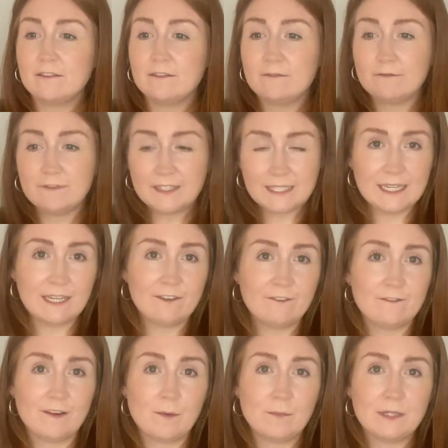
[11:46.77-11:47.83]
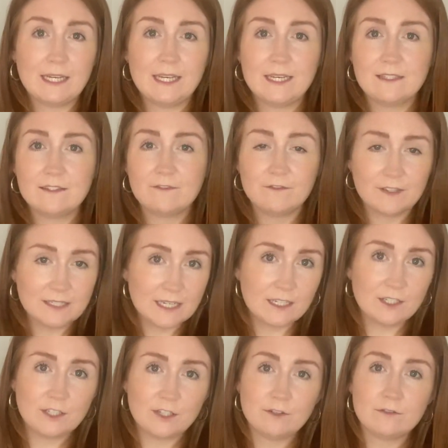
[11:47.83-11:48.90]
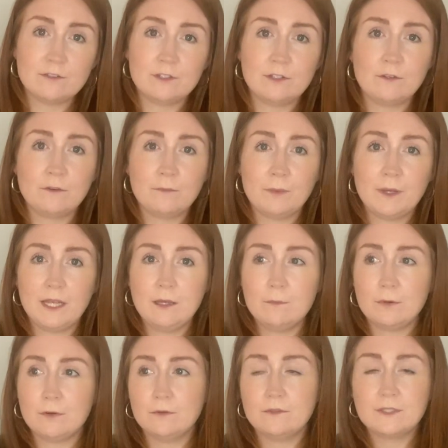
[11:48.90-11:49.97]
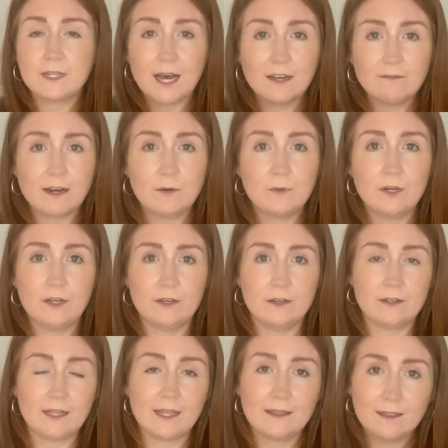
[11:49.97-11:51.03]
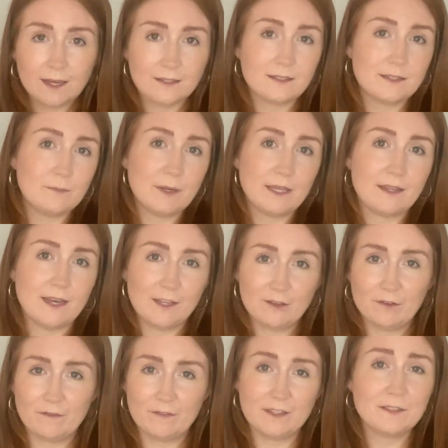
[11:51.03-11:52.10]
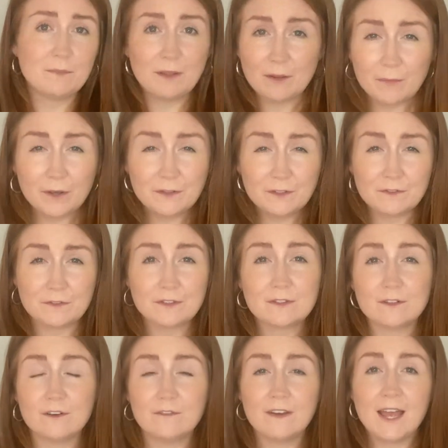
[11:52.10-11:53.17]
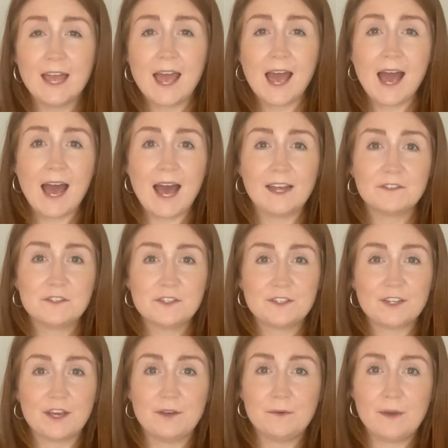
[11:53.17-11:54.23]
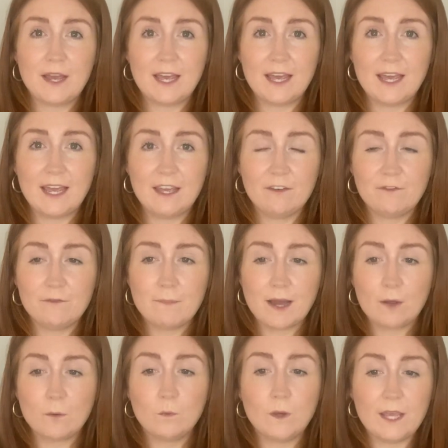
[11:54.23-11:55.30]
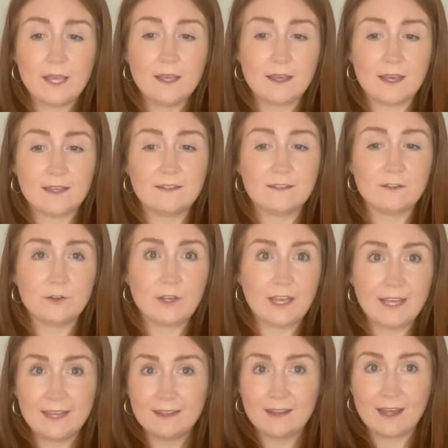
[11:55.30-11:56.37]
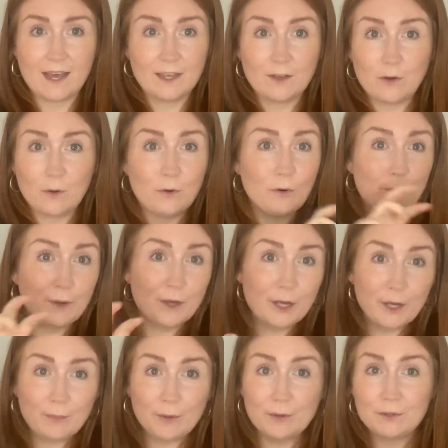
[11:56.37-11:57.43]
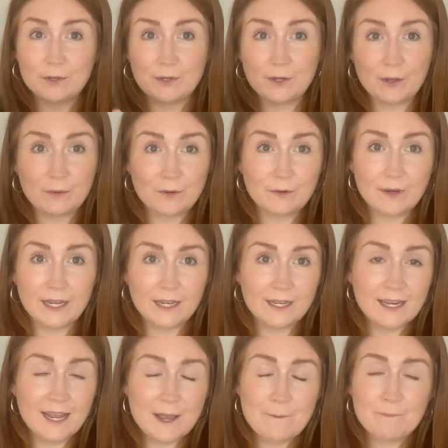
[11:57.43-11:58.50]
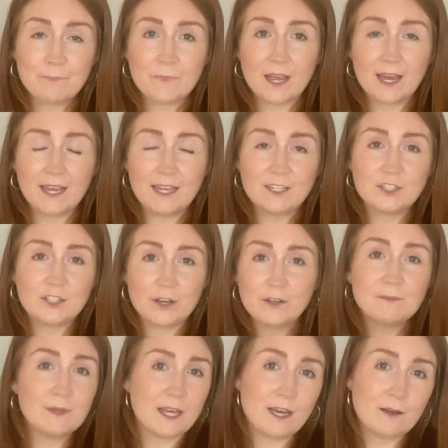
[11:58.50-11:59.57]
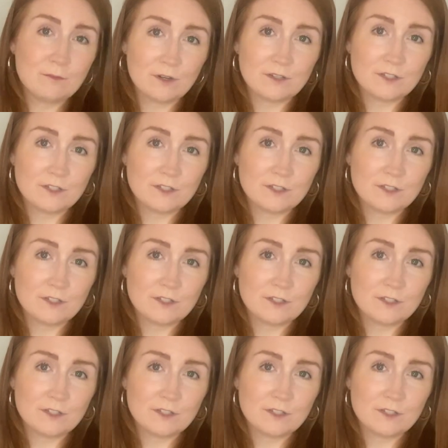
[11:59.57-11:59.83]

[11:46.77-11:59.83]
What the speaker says: visiting families, visiting children and young people, direct work. Like, that's the bit that I love. That's the bit that most of us love. And so if my week is looking like all purple and no green, it shows me that I'm not